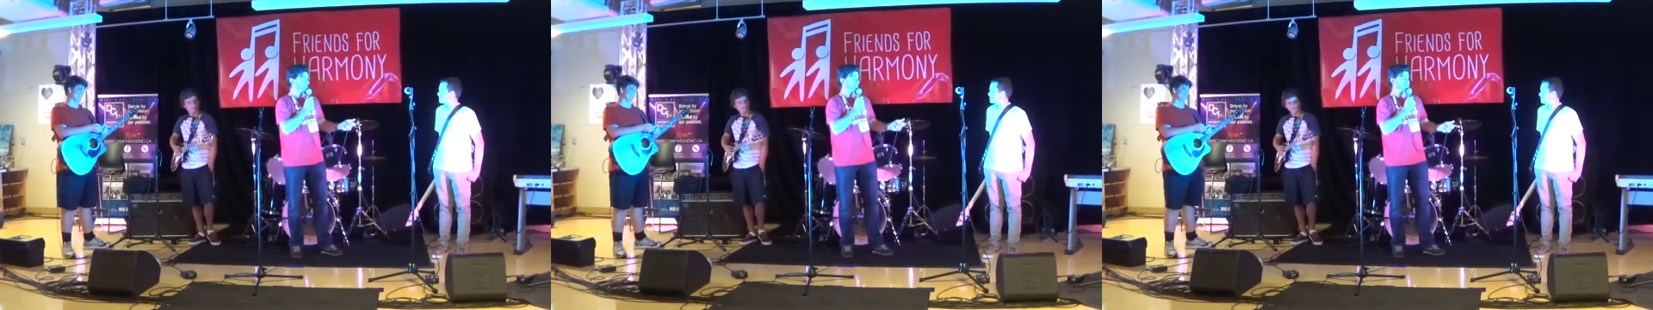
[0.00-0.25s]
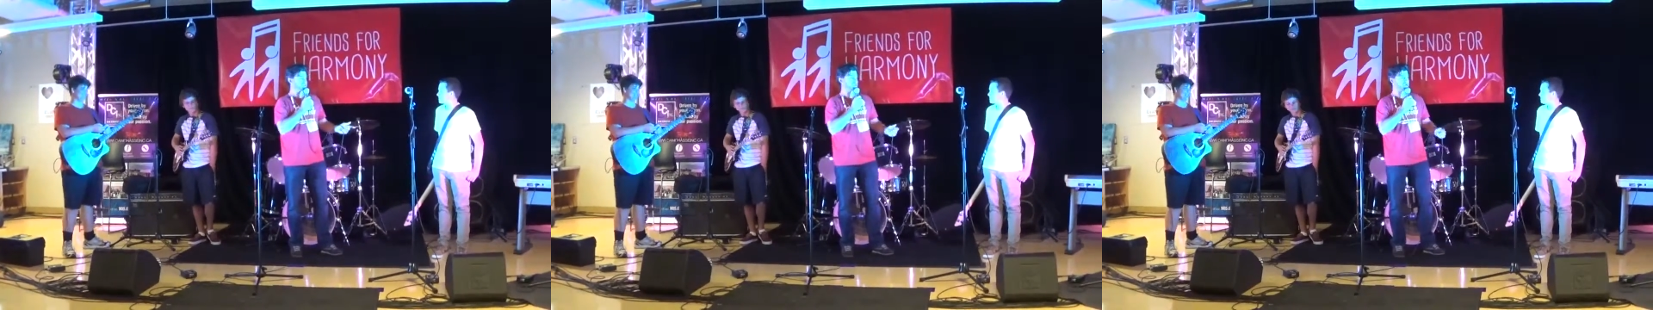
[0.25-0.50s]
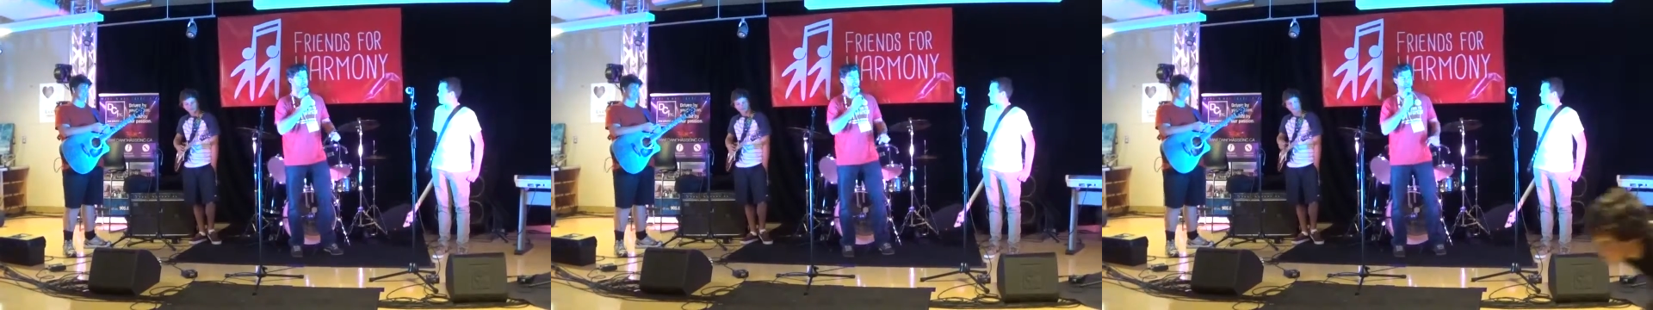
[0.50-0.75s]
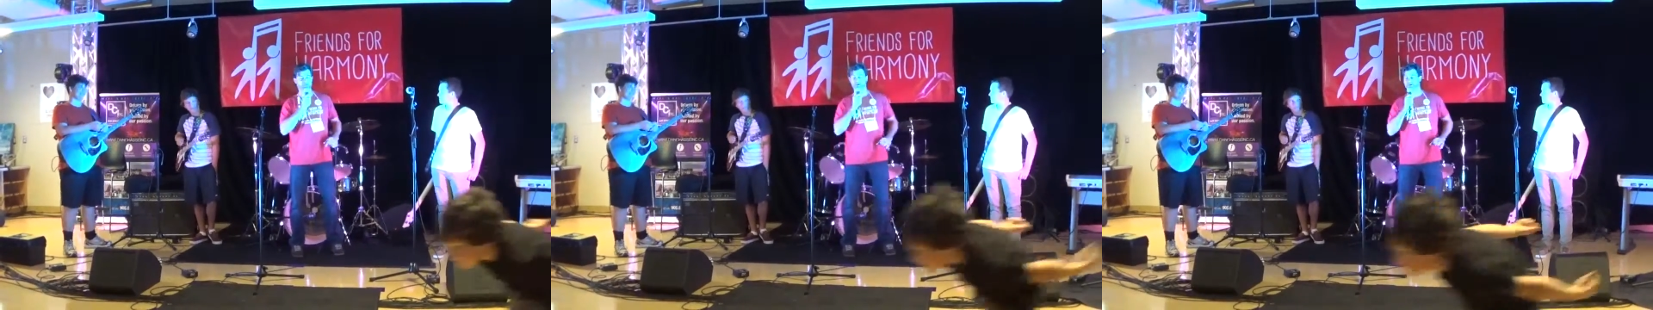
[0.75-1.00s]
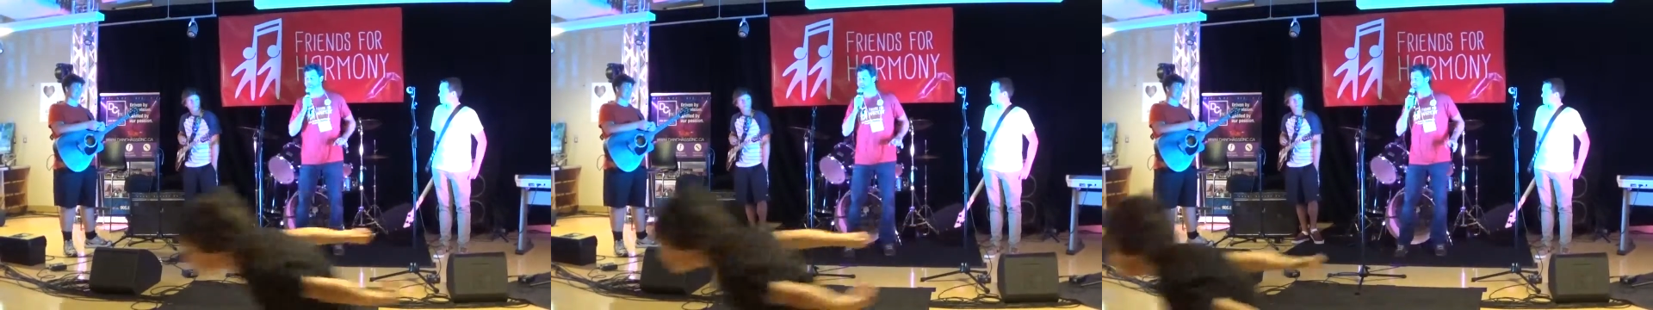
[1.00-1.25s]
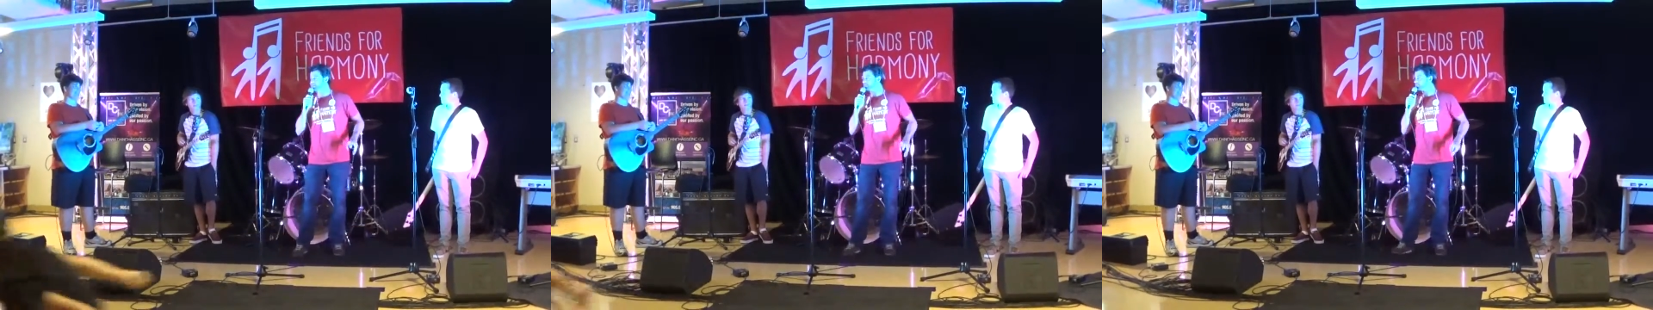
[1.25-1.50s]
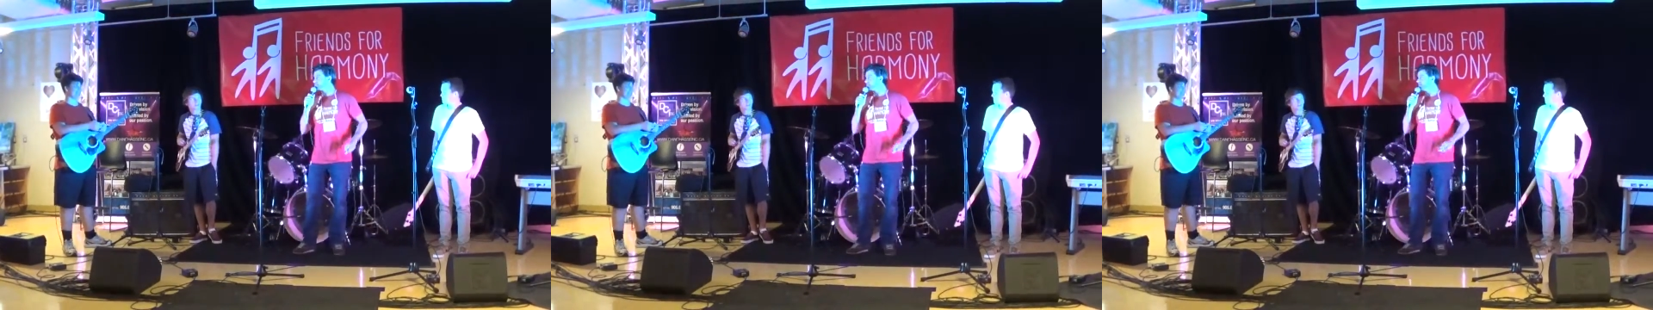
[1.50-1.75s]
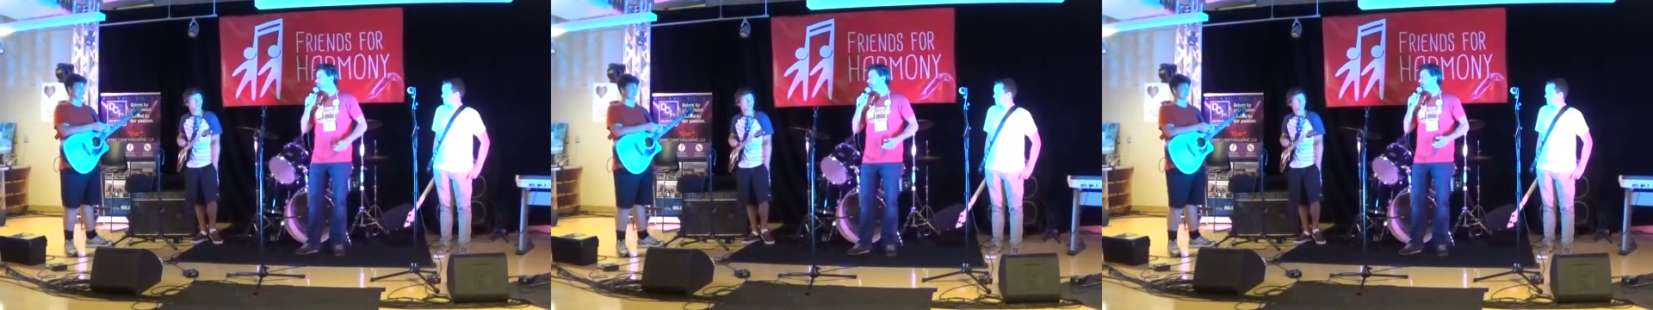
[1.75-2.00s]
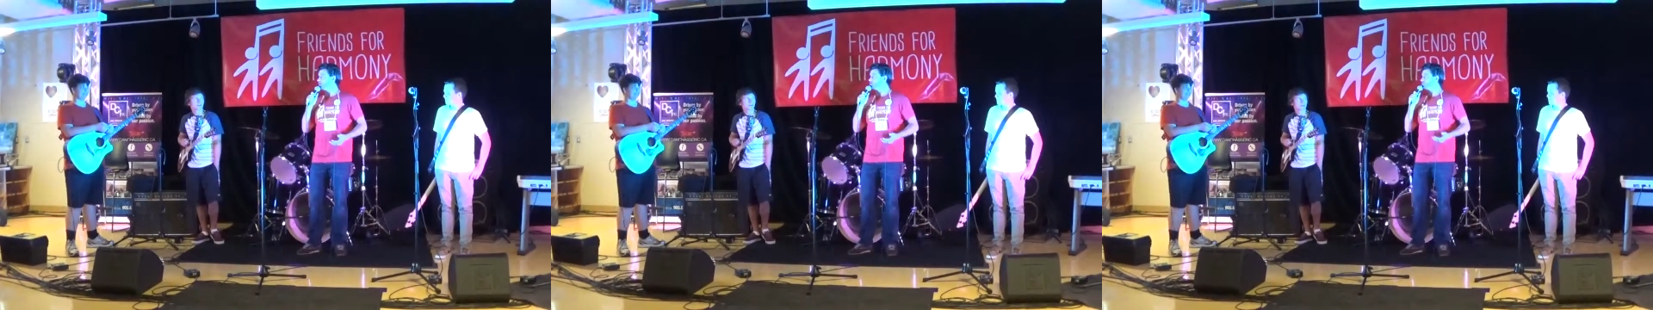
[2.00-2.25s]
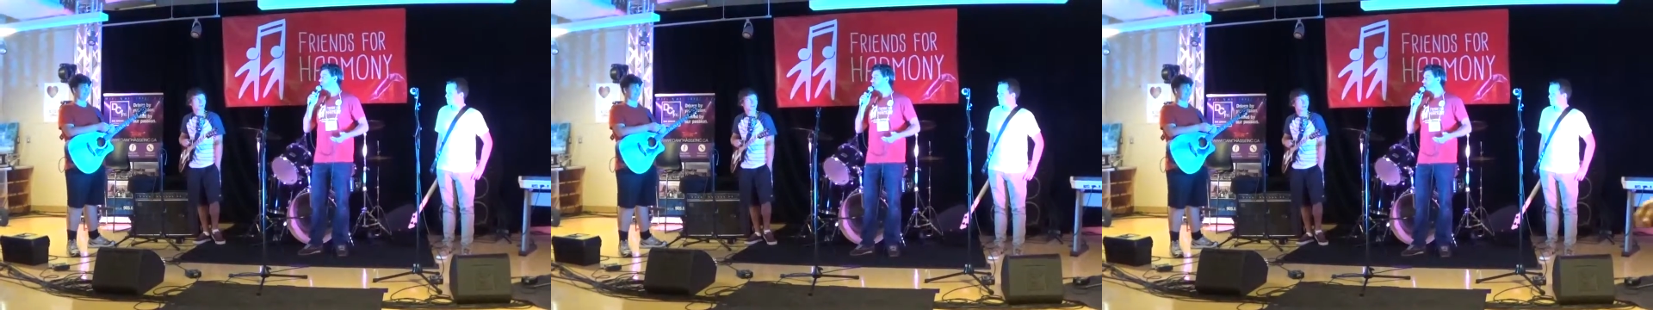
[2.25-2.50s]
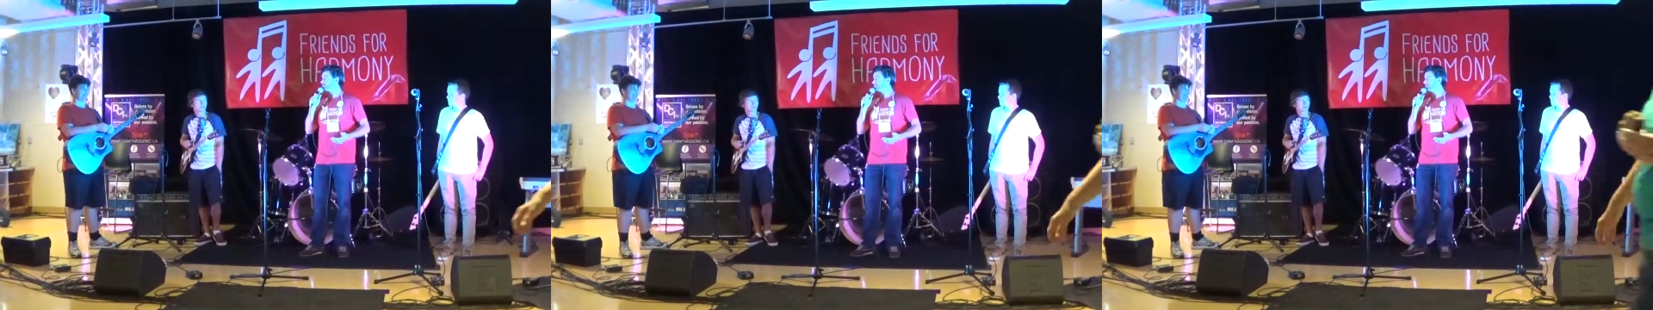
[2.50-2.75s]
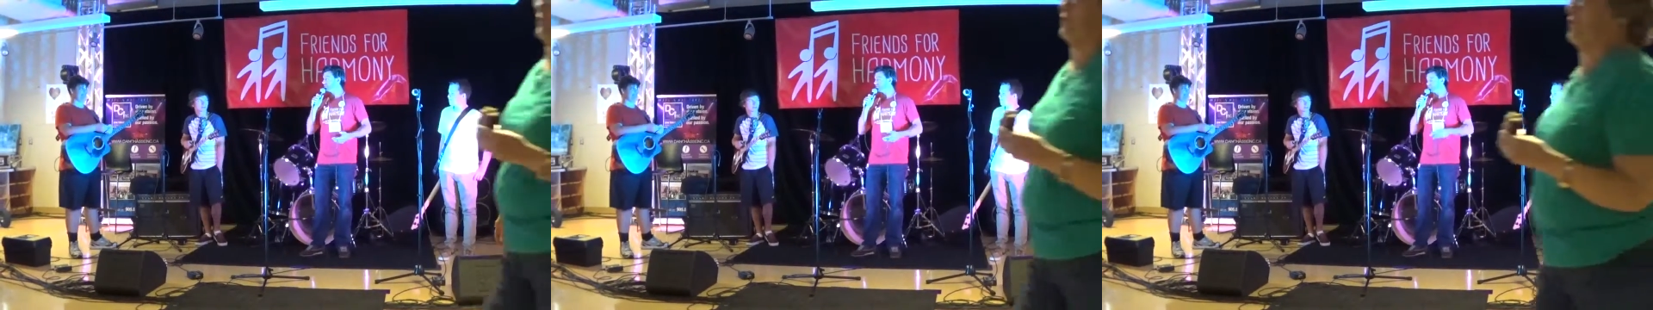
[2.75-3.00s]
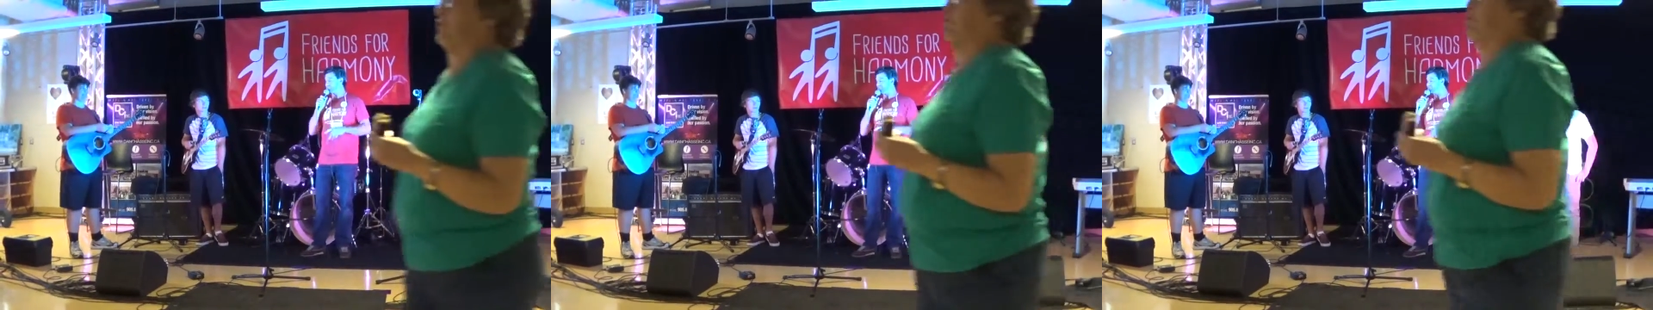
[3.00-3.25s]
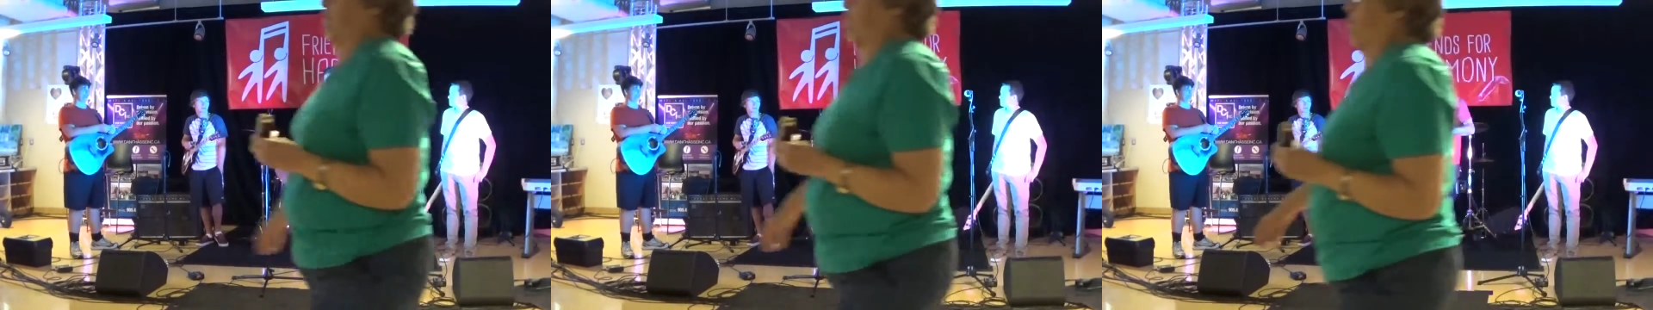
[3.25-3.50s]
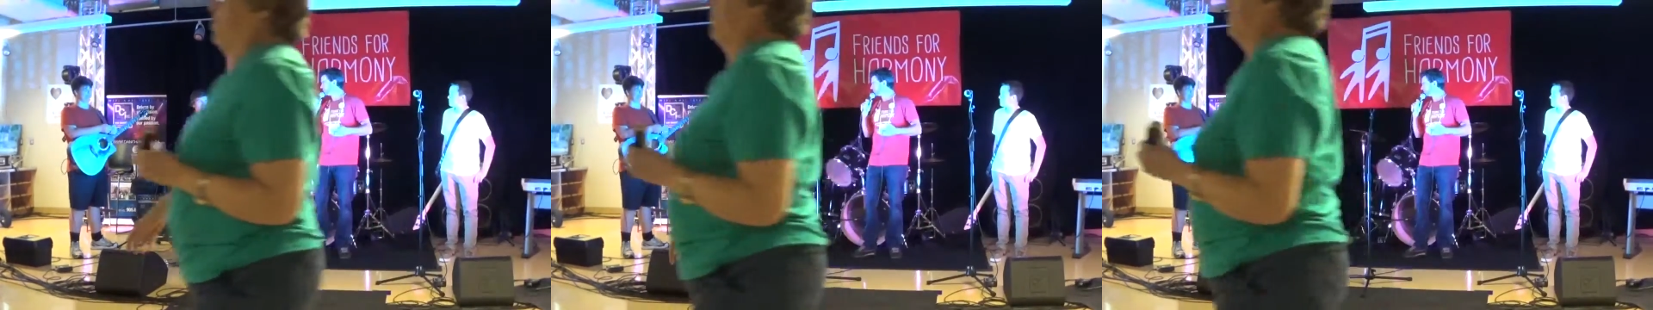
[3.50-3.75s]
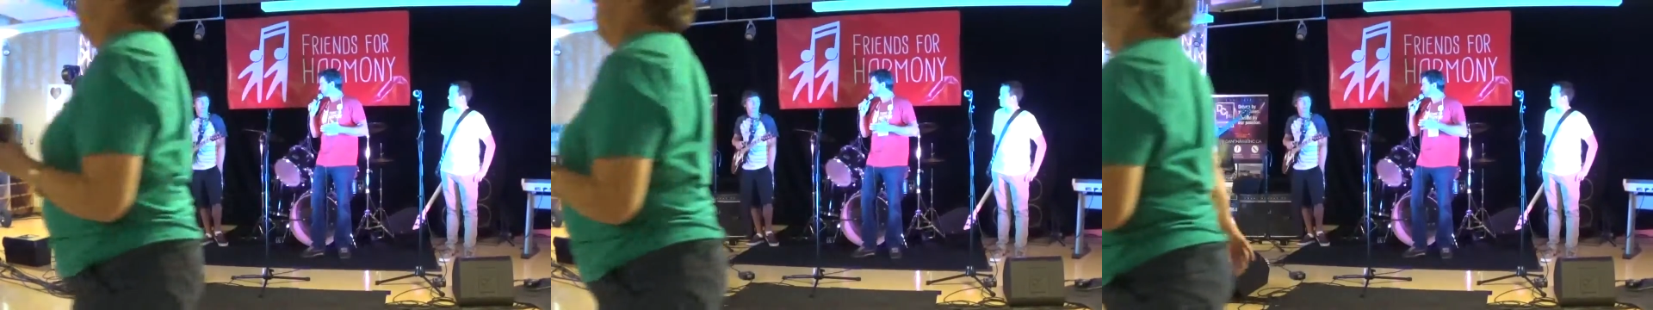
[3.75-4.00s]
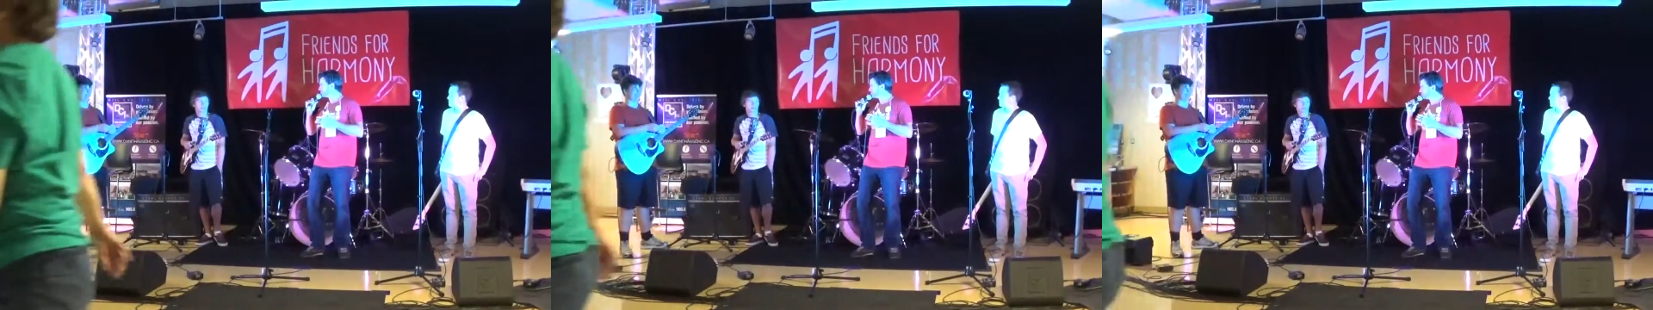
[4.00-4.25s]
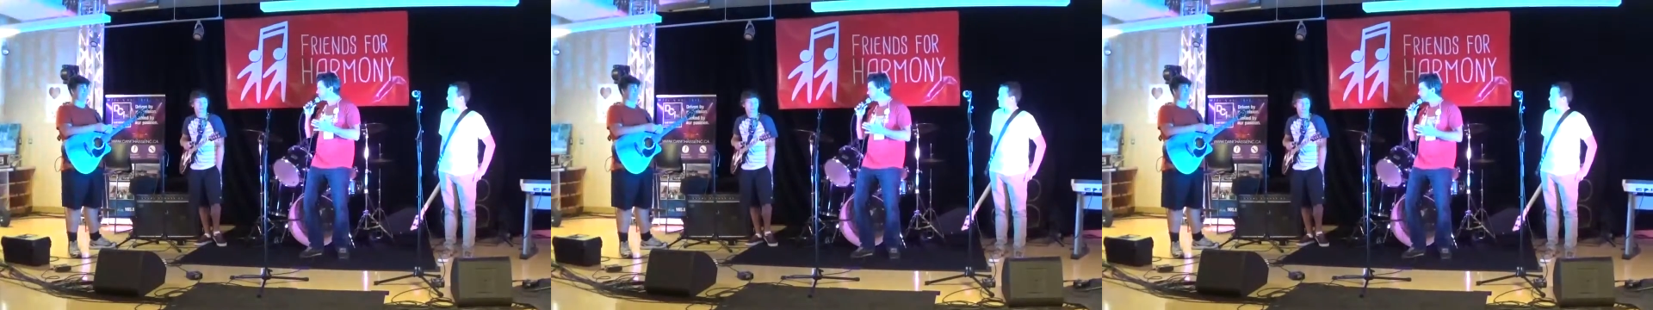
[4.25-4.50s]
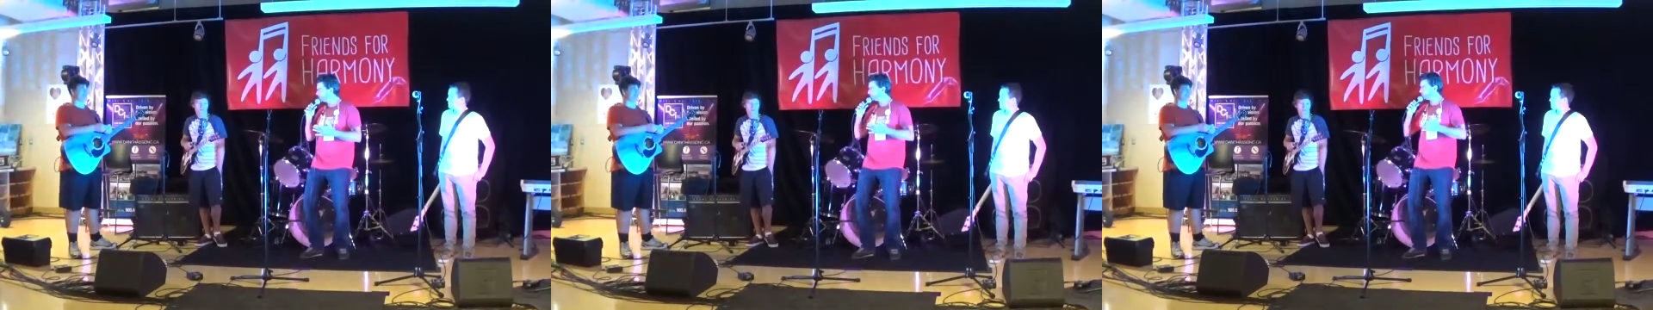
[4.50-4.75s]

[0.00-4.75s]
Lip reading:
No face is visible, so there are no lips to read.